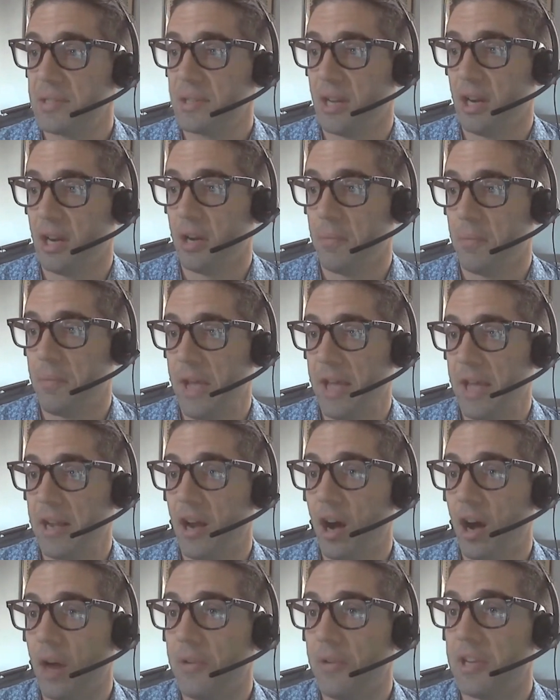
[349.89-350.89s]
and
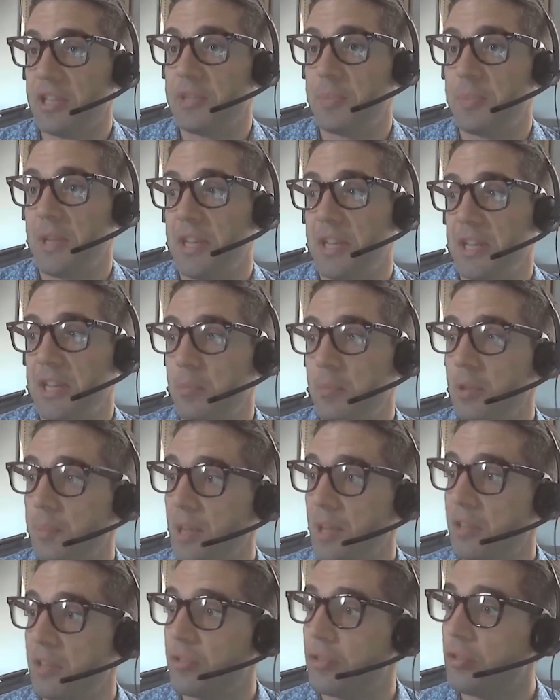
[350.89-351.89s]
how it is being
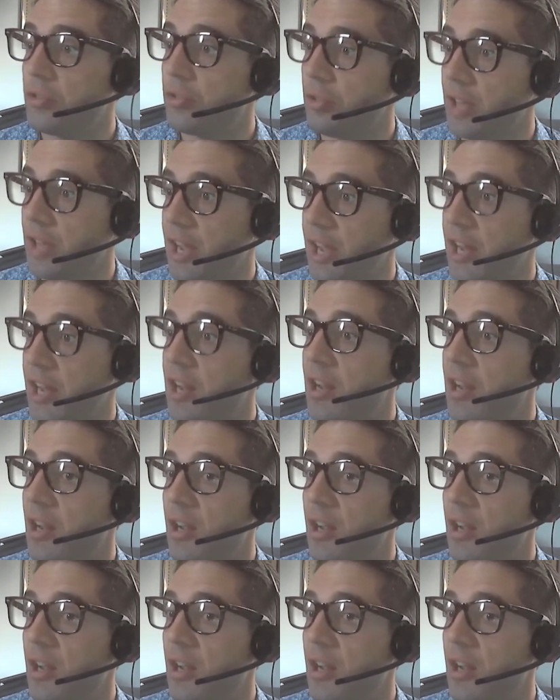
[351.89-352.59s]
implemented today.